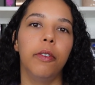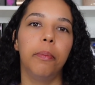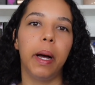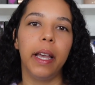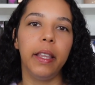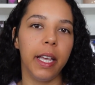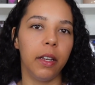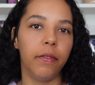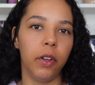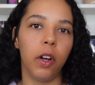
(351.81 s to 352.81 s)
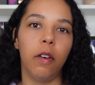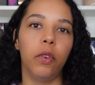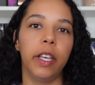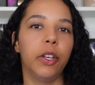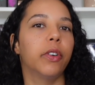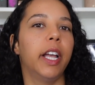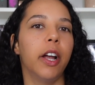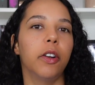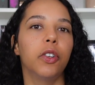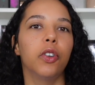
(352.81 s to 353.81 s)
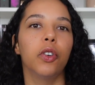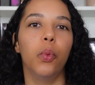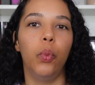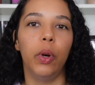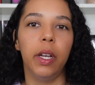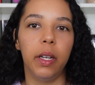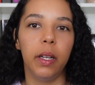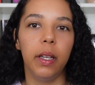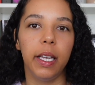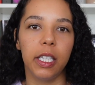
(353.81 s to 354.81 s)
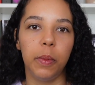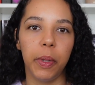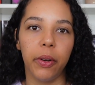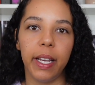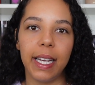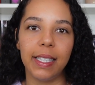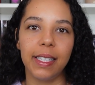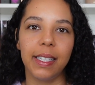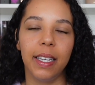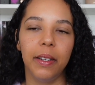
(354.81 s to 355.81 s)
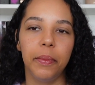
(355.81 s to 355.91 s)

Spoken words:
by the end of the novel that your character would experience.